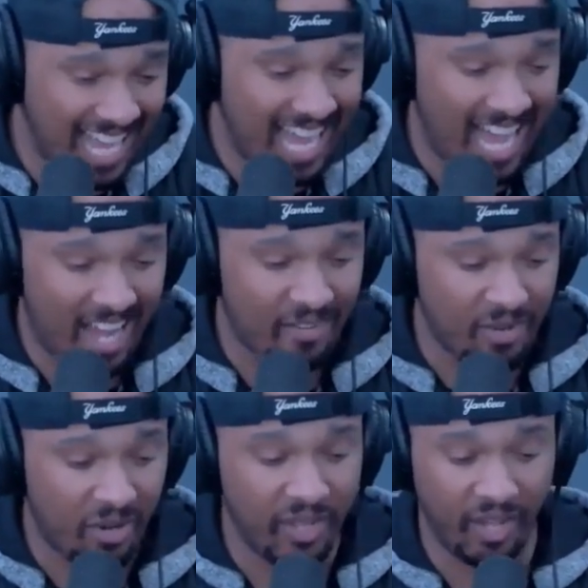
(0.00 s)
I don't
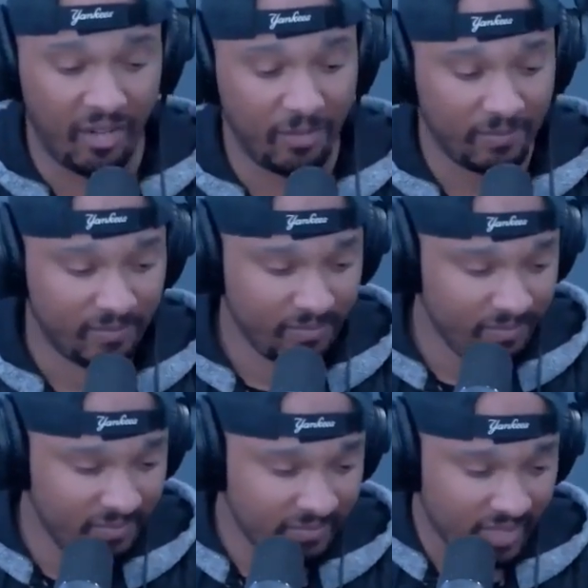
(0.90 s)
know, y'all.
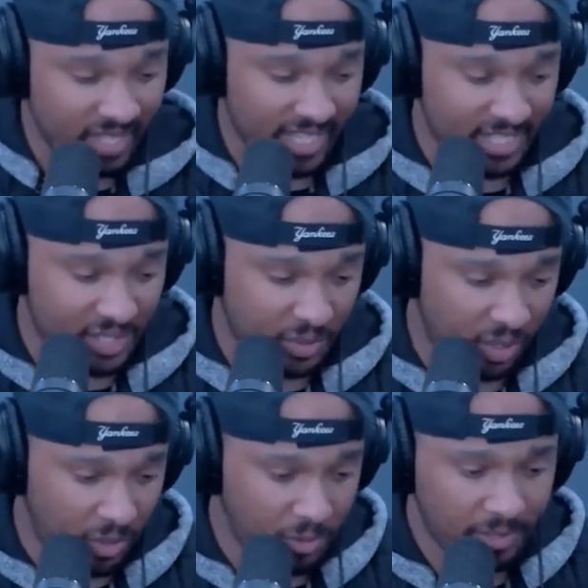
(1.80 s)
He's too
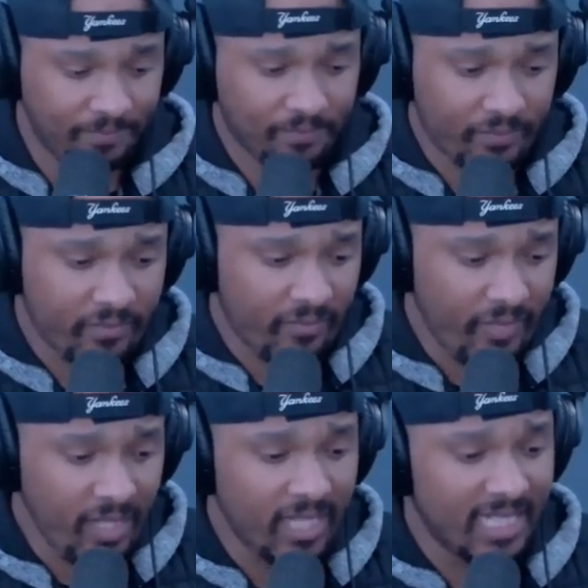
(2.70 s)
old.
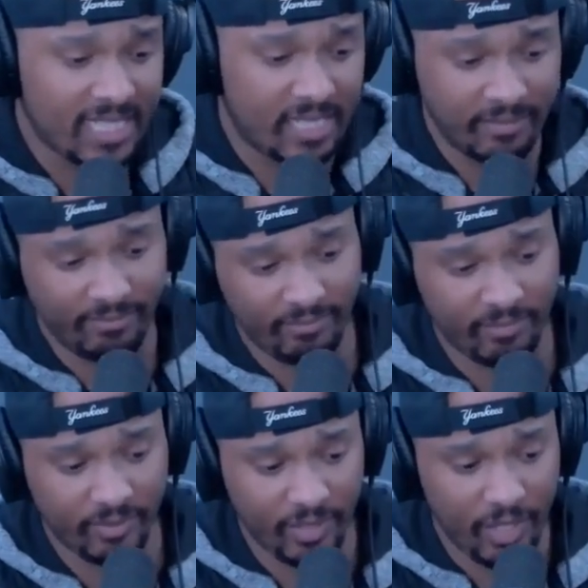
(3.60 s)
Listen,
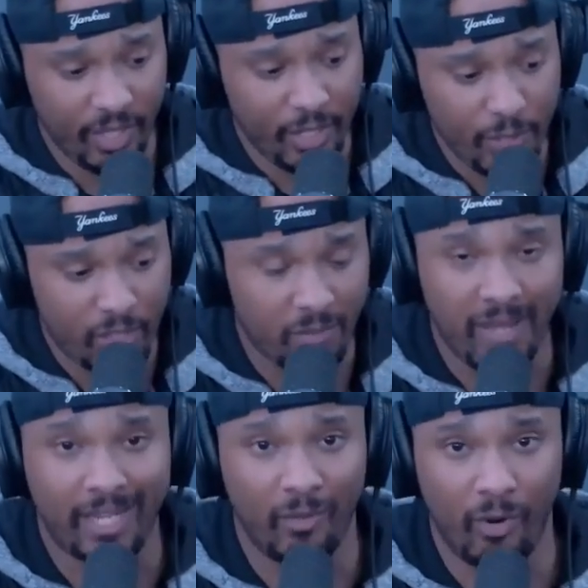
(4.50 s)
you can
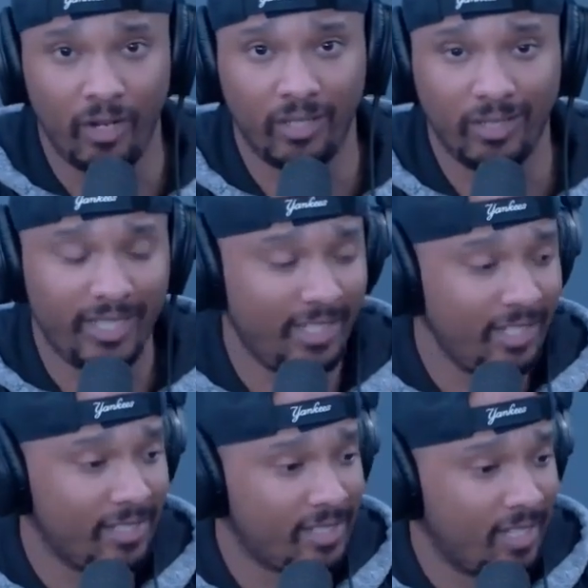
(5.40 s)
make it work. Get a
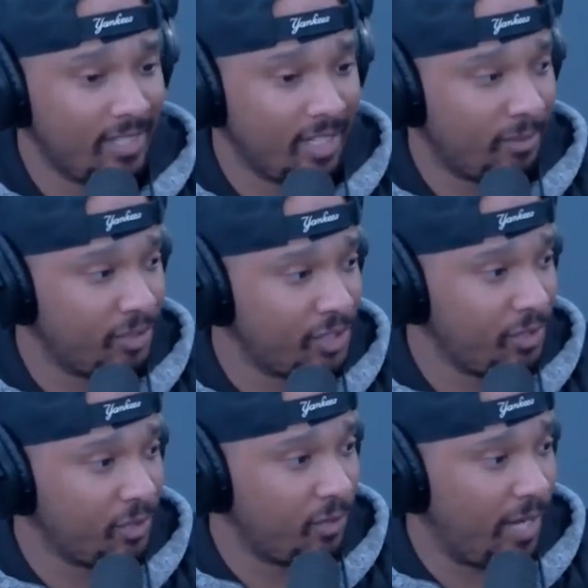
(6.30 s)
good stunt double,
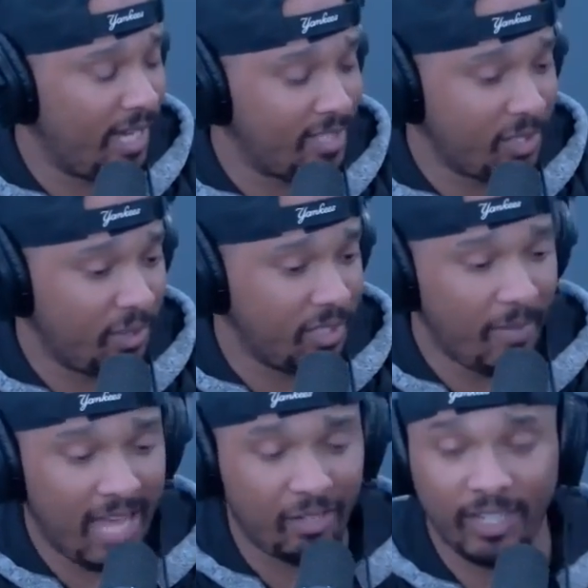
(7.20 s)
shoot the wides, go in the
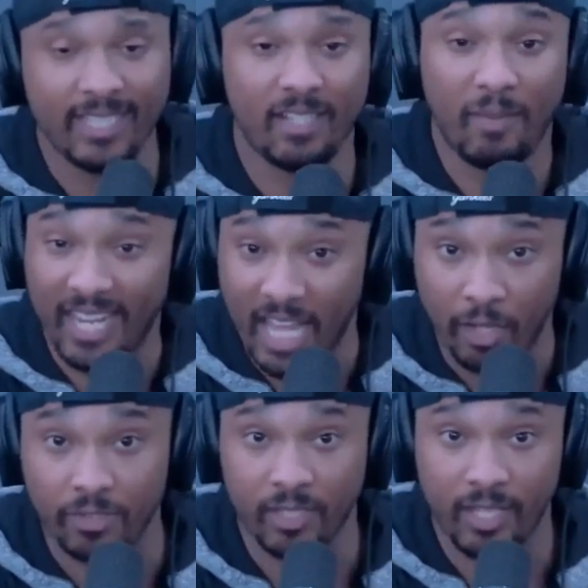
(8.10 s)
back, or get somebody
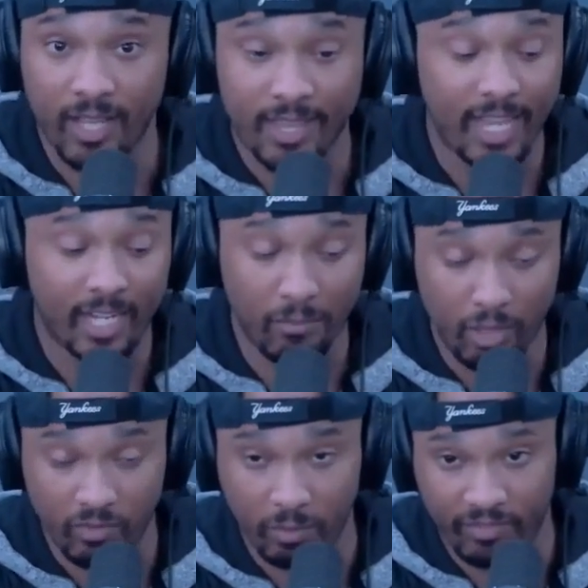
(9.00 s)
else that can
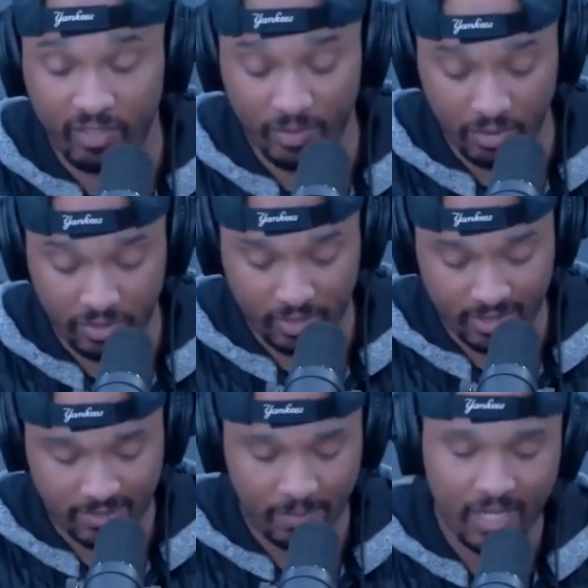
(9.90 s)
move and perform their own
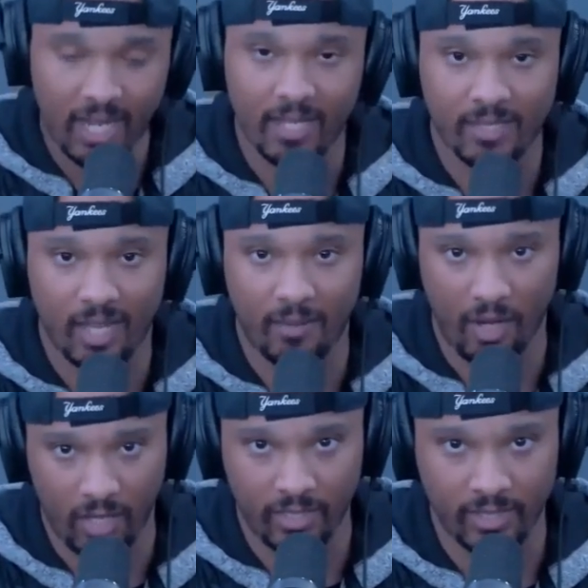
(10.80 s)
stunts, but not Tom
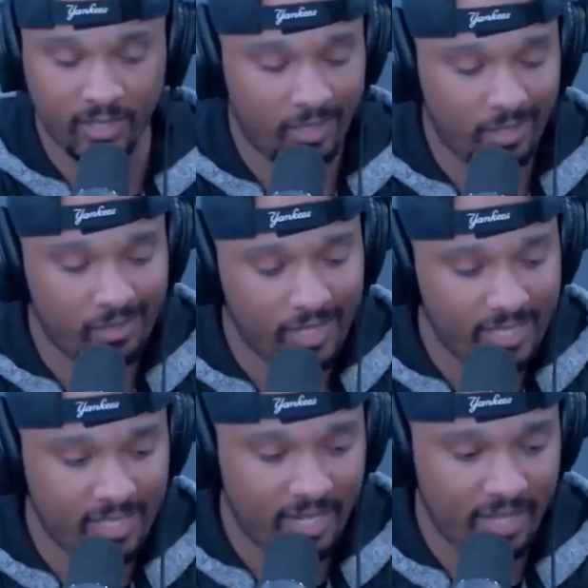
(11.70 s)
Holland. He's
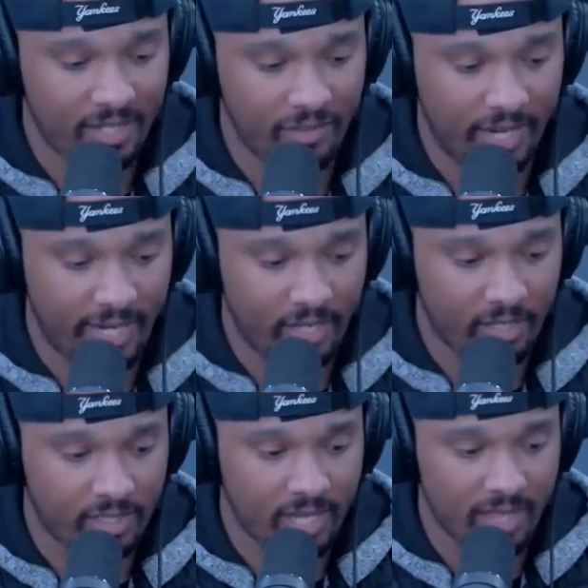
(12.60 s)
not Nathan Drake. He
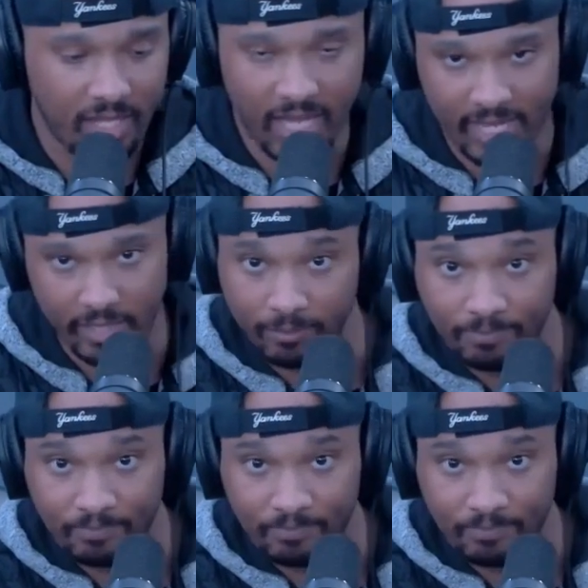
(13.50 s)
looks nothing like him.